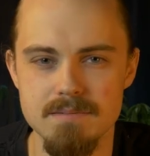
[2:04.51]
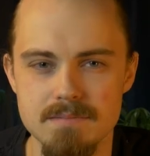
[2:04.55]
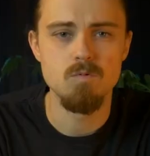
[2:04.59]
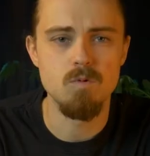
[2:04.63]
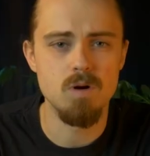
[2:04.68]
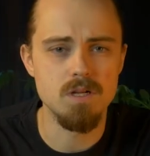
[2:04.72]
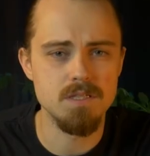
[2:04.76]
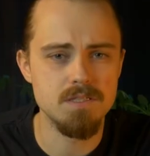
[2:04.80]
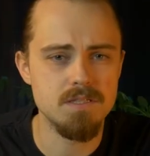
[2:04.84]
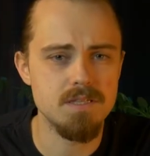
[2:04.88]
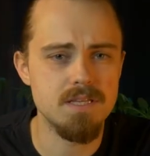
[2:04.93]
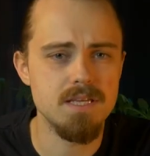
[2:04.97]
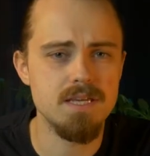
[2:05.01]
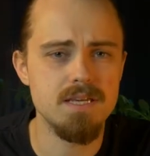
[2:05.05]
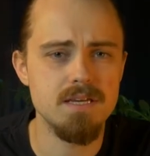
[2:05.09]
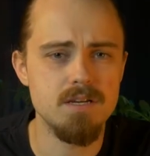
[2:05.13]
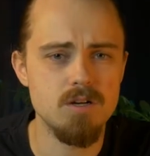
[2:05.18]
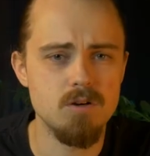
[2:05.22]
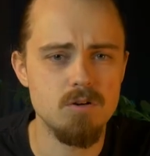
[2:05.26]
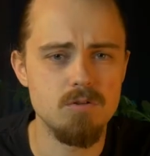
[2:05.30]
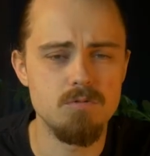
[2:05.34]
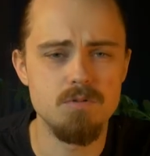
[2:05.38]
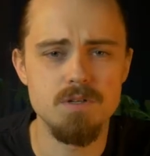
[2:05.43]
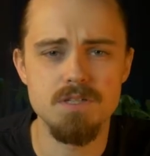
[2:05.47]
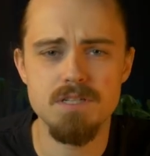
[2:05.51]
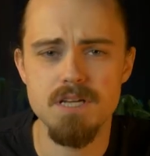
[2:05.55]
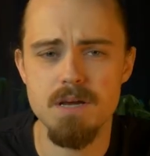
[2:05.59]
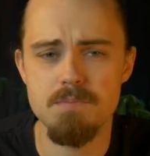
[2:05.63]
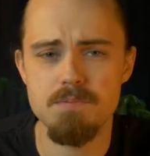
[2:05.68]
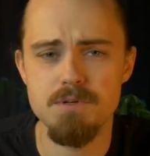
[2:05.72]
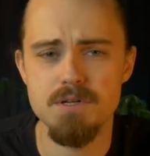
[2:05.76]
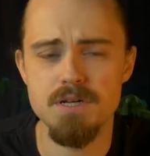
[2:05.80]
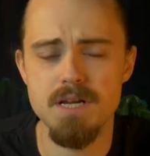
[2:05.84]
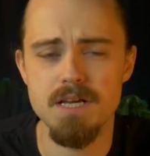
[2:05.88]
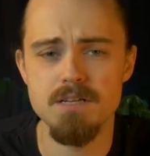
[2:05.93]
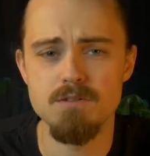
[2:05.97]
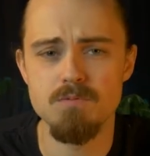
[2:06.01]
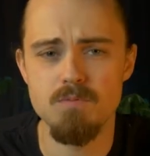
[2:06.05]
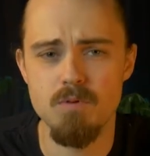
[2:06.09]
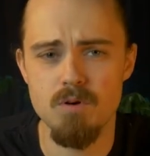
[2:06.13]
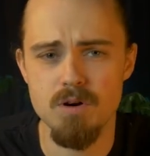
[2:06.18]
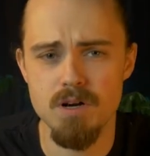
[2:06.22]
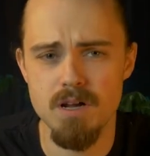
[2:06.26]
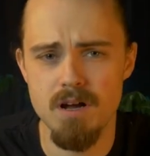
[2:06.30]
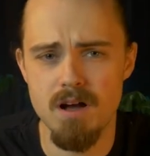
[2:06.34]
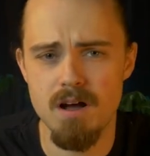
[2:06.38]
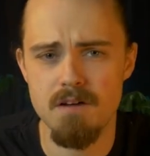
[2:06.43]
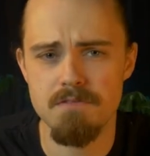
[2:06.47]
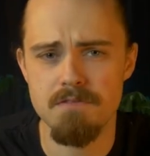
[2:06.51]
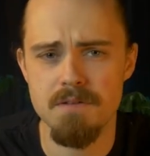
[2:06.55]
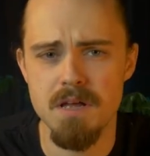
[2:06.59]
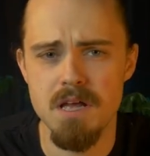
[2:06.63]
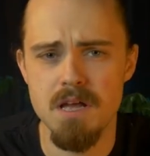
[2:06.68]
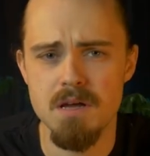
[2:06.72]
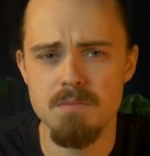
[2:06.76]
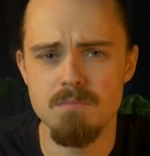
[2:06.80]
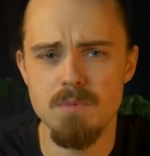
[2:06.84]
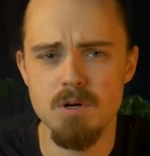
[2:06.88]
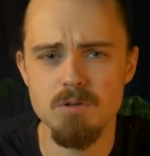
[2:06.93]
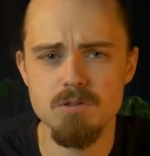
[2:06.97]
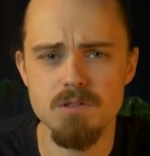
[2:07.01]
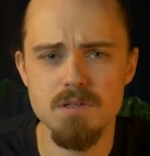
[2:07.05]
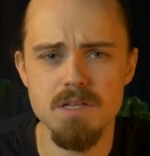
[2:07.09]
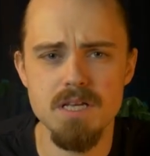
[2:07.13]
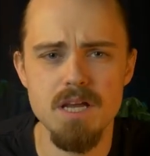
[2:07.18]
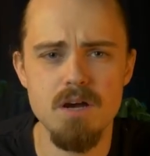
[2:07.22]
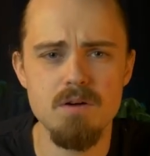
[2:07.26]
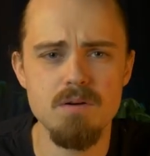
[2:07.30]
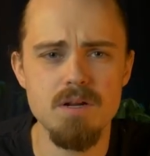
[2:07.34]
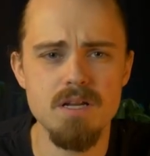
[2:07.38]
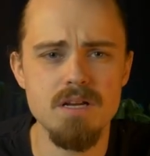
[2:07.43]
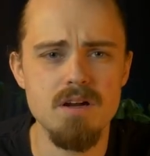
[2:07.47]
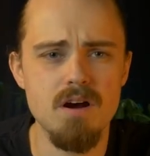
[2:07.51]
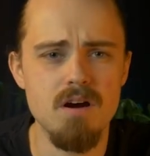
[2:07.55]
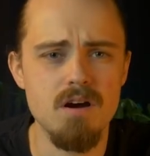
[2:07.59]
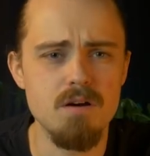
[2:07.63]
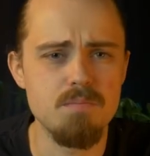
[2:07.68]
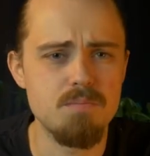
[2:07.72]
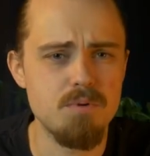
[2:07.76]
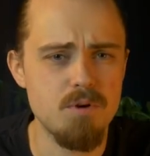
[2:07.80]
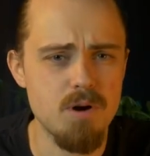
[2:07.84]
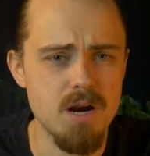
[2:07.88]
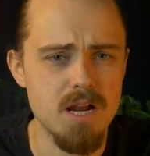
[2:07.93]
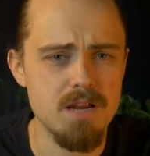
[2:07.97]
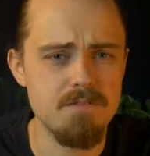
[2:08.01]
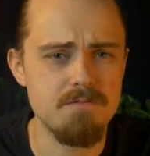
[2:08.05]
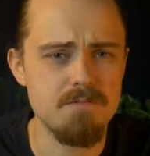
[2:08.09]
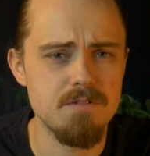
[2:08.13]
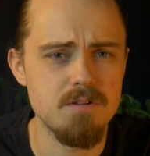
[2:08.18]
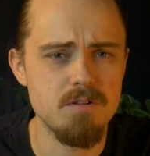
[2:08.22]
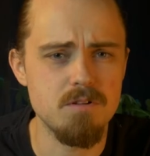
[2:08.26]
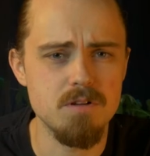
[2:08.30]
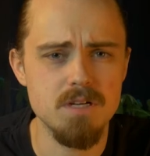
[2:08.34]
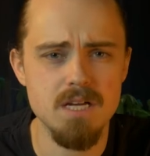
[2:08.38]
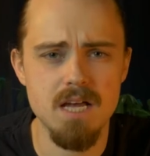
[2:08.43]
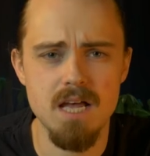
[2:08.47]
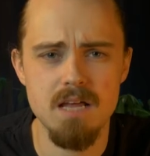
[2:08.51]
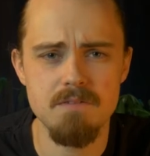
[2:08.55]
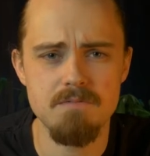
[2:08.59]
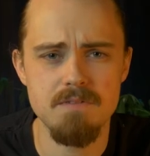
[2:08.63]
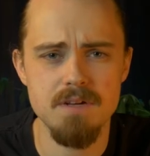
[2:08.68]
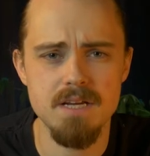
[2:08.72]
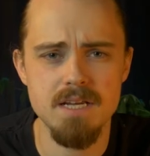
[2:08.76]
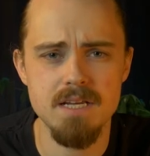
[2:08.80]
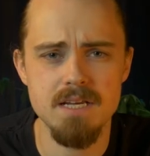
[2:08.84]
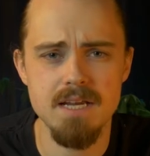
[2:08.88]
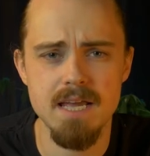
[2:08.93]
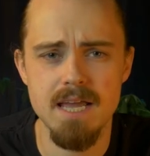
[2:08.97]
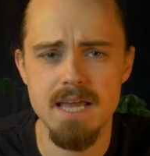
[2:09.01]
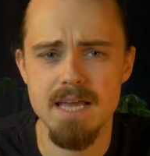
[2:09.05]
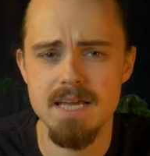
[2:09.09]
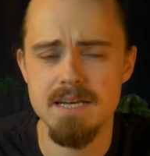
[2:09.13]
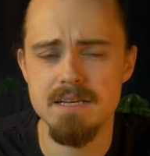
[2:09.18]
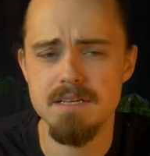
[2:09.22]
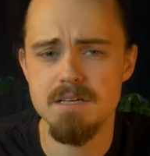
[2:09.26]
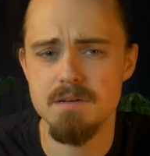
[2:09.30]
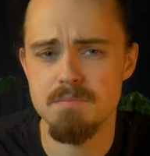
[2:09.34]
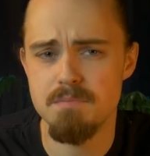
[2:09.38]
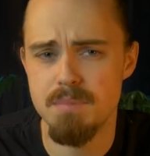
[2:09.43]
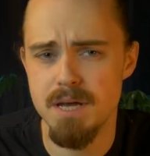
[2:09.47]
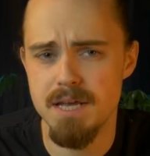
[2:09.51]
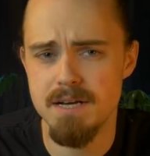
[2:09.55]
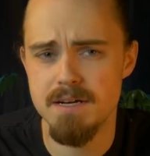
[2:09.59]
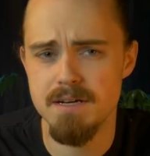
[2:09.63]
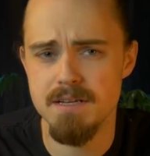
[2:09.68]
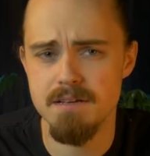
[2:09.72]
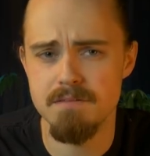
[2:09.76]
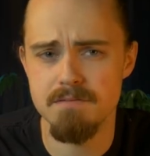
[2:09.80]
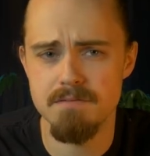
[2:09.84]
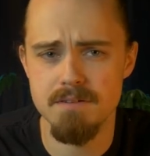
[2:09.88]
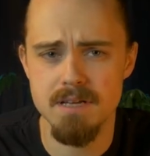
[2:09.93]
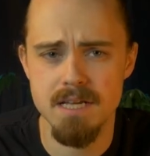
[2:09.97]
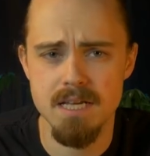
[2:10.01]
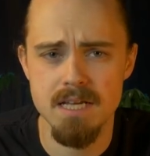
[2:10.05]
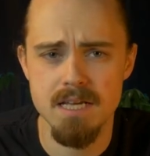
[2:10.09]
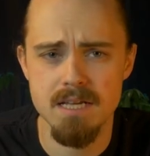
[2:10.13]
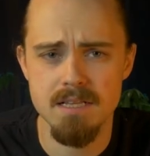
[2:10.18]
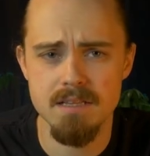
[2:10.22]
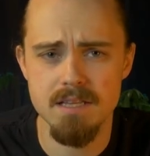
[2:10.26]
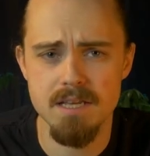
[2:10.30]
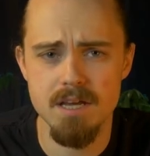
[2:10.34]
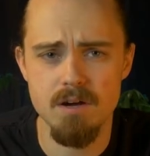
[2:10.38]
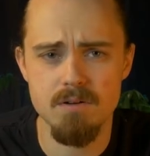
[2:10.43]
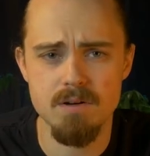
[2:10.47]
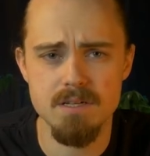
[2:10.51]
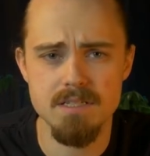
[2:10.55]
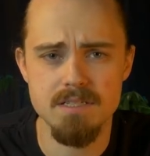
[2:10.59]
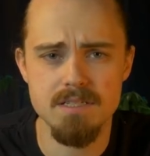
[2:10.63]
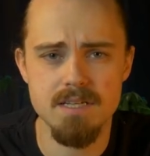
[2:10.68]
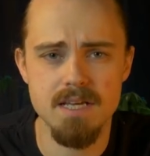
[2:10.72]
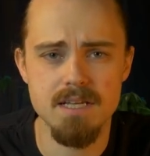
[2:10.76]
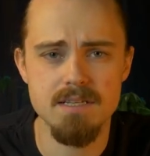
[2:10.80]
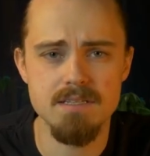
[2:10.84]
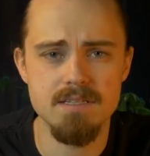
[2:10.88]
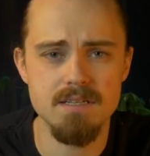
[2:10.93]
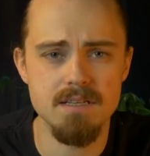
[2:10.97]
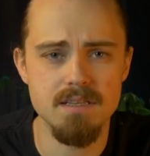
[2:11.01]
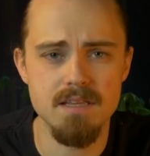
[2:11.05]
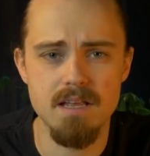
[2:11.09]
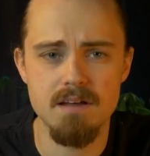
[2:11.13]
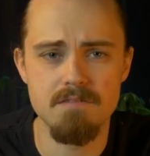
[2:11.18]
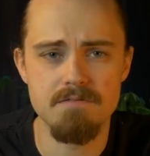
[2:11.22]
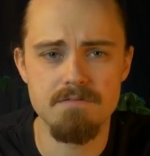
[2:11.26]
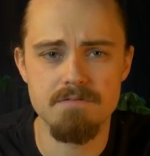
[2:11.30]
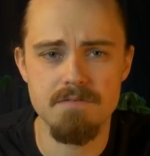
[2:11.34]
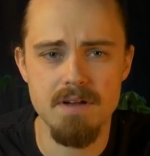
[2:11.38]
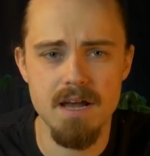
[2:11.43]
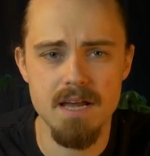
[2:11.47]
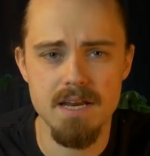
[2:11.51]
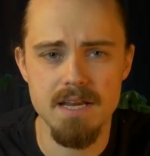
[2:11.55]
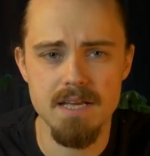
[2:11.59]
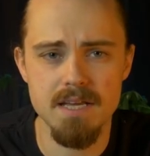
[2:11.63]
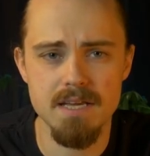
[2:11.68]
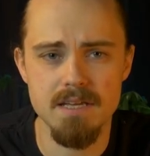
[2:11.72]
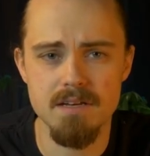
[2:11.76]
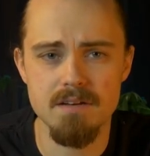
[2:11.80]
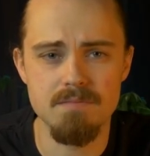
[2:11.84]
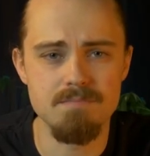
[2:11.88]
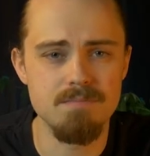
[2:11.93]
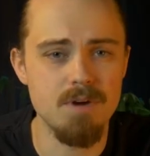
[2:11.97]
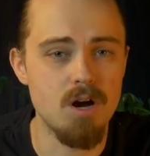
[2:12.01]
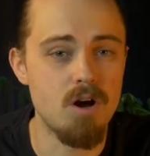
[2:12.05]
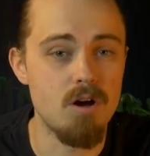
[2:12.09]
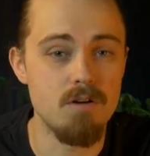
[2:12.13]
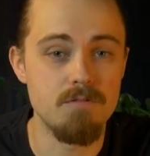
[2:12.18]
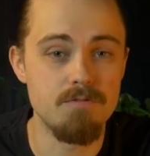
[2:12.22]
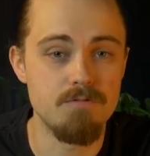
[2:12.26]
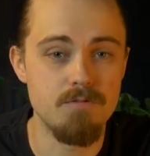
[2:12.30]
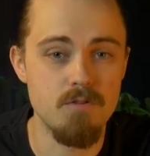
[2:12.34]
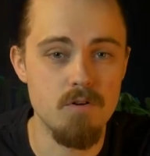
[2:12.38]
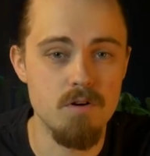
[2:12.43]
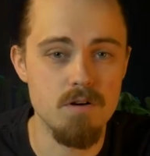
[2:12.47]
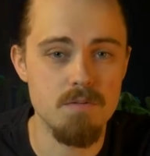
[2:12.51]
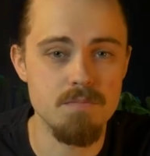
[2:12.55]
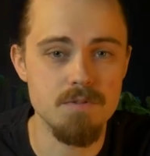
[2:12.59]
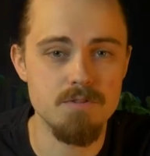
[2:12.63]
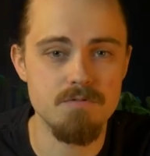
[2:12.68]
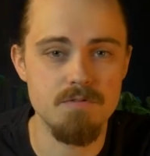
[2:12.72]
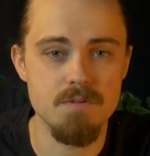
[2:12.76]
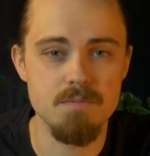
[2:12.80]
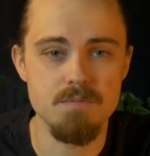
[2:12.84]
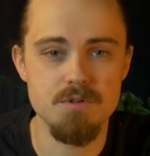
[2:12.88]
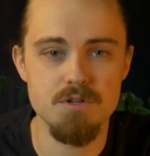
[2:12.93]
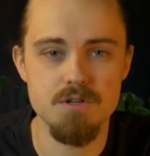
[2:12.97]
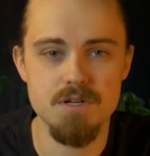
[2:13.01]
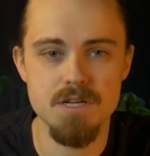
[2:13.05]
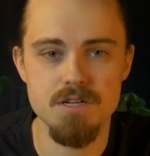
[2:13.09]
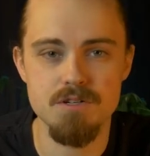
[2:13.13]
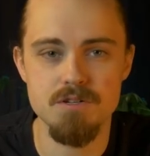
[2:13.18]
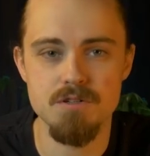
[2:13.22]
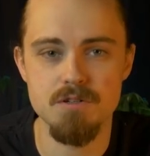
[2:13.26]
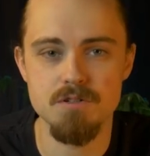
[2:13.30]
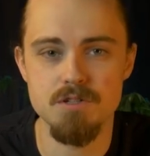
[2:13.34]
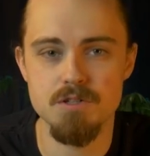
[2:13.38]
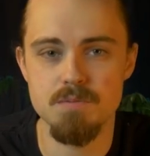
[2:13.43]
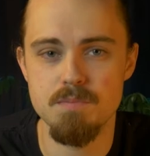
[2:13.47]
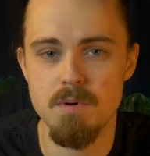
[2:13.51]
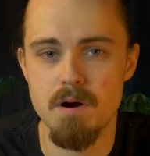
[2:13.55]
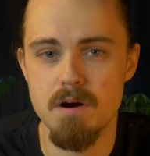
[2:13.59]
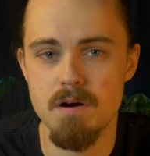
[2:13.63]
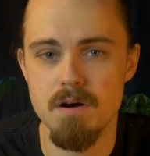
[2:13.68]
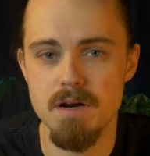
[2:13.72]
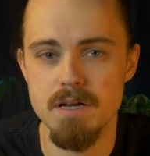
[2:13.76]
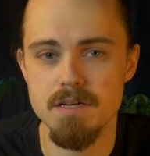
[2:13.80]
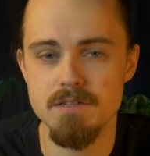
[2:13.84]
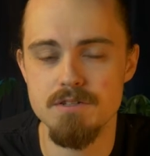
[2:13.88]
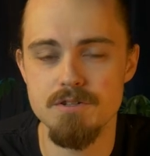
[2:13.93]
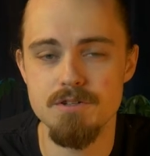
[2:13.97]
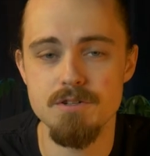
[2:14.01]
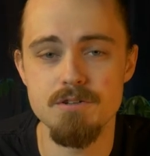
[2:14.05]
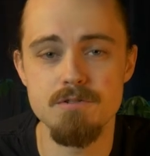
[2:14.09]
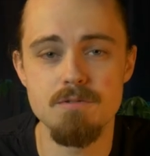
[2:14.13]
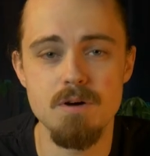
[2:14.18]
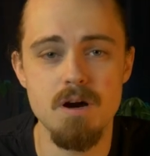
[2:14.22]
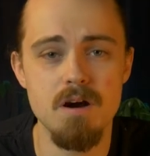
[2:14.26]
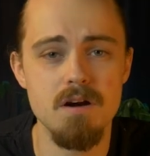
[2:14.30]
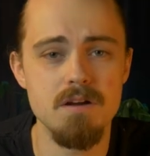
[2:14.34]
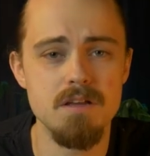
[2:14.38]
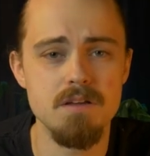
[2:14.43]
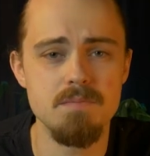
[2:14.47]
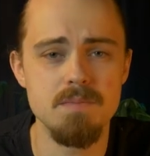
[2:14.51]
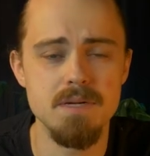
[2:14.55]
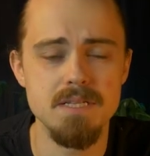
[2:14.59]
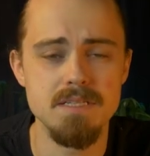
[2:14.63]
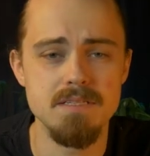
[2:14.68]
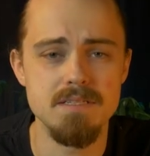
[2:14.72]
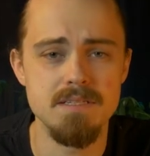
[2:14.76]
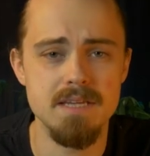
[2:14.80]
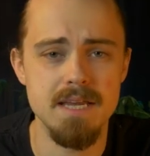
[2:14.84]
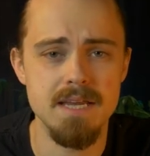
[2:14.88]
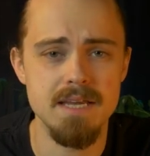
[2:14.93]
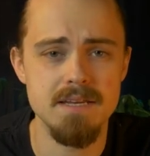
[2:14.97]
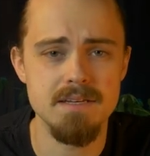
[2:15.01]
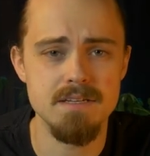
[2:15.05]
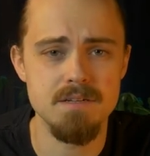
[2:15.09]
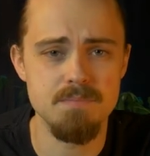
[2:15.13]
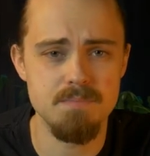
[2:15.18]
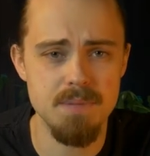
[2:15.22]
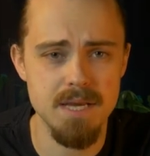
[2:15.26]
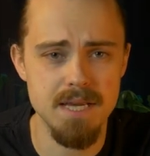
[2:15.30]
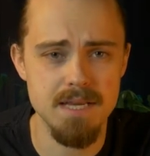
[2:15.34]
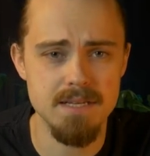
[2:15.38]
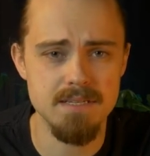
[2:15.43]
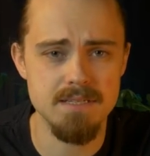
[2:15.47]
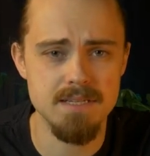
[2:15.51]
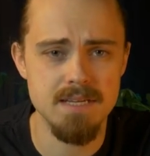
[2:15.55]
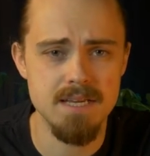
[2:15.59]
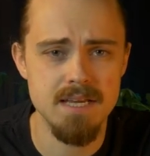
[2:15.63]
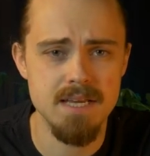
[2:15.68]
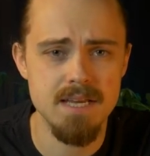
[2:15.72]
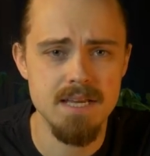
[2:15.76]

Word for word: Once the cold reception has worn off, most Leonin are prideful, confident, and competitive. Leonins tend to love fighting in all forms, from traditional sparring to arguments and debate.